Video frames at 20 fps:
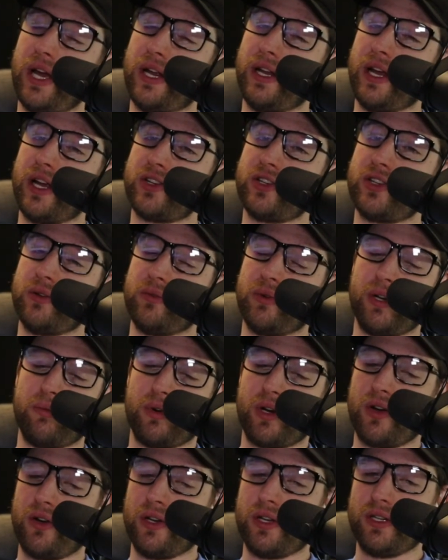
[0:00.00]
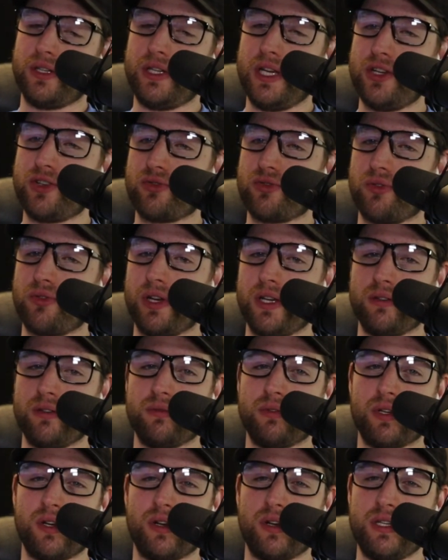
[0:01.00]
next year. We're going to Detroit.
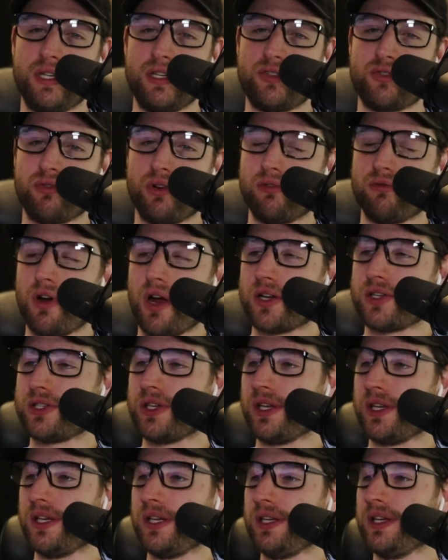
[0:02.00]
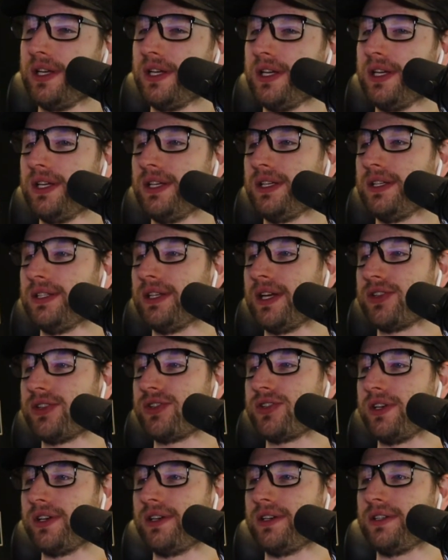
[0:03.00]
We're going to Detroit Rock City
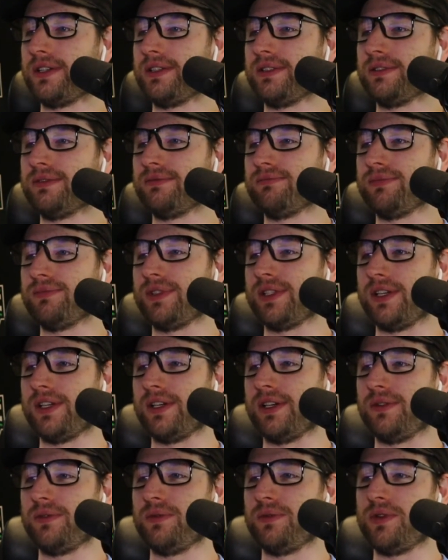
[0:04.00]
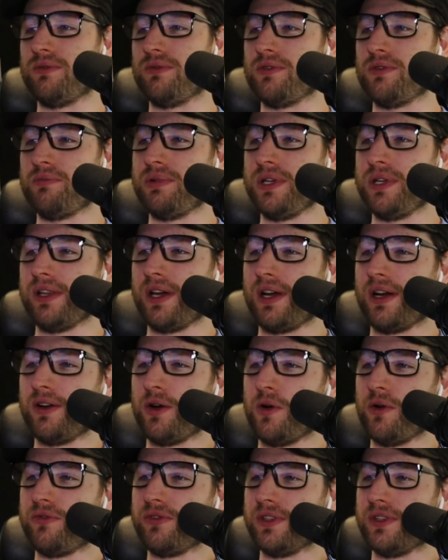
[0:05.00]
next year. We'll be there
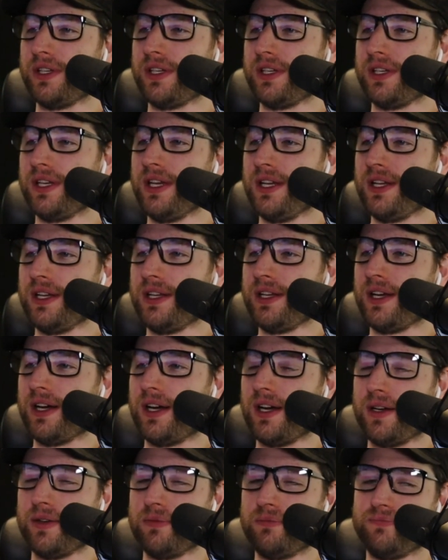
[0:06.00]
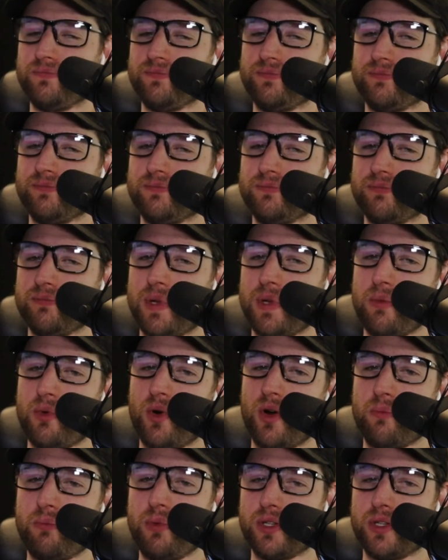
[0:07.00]
hopefully. Maybe
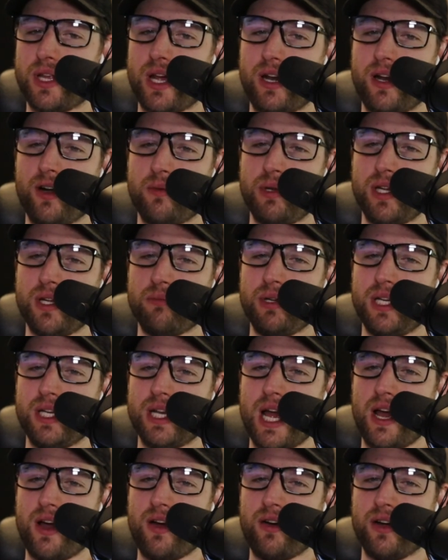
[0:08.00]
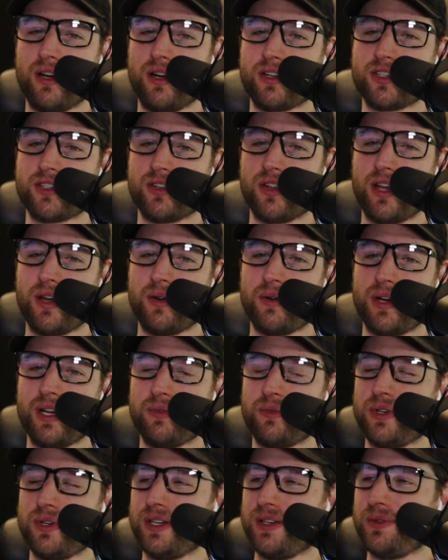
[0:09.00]
want to book that Airbnb now, Eric, so that way
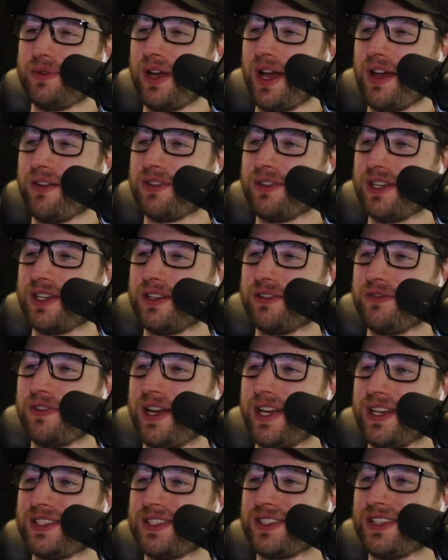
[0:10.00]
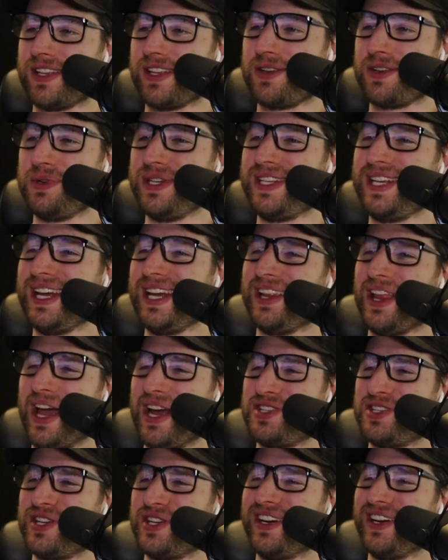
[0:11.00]
we have it in advance, like we did
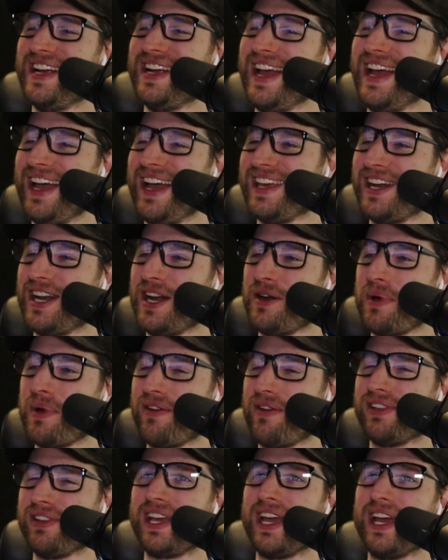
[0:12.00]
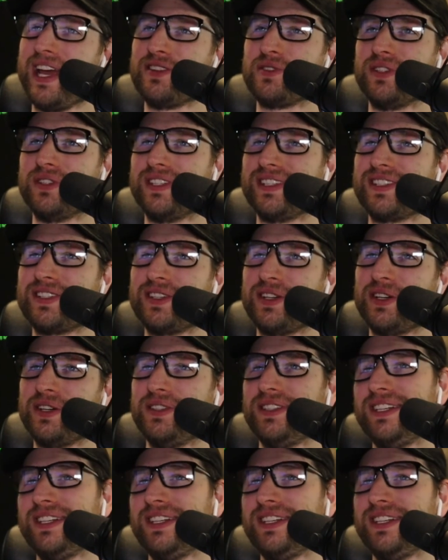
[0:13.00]
last year. Then ended up having to cancel it. So,